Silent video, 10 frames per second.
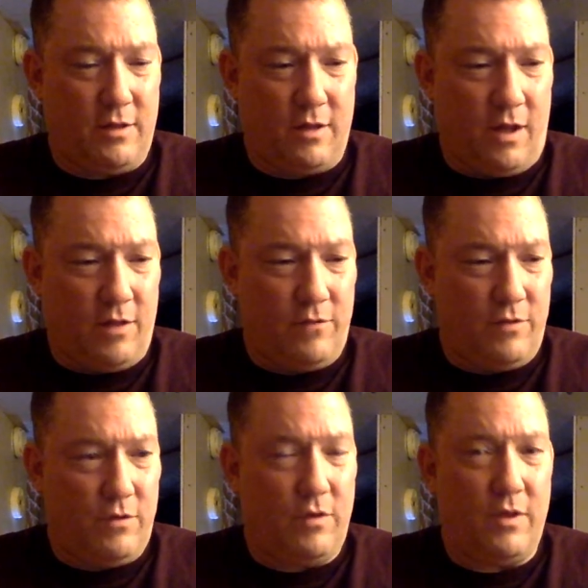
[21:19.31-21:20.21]
all of
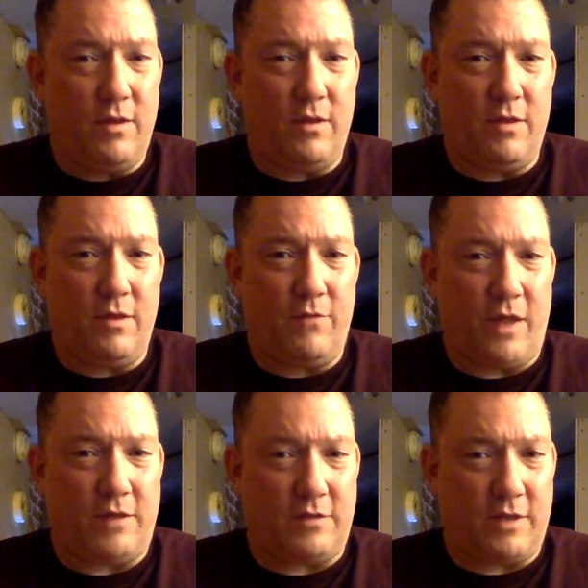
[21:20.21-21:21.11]
you, if
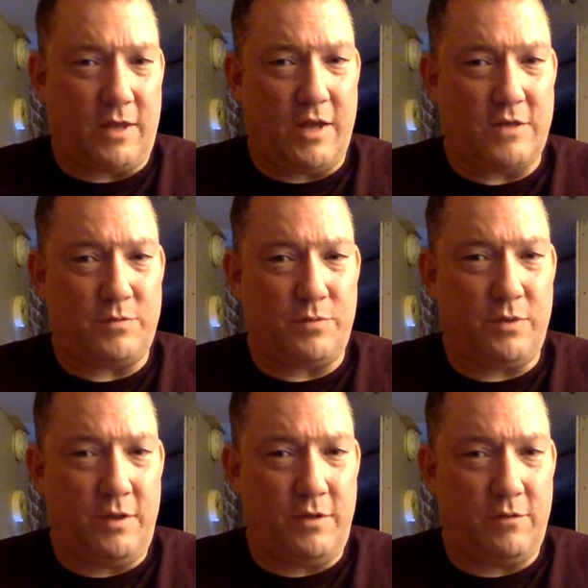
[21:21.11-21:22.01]
that's the case,
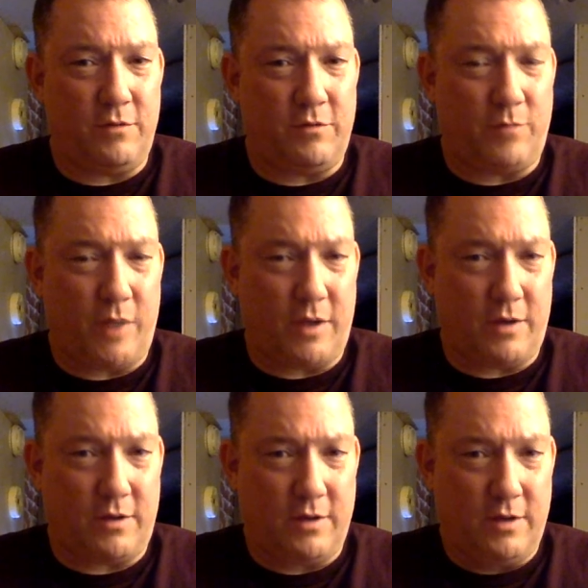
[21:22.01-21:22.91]
please respect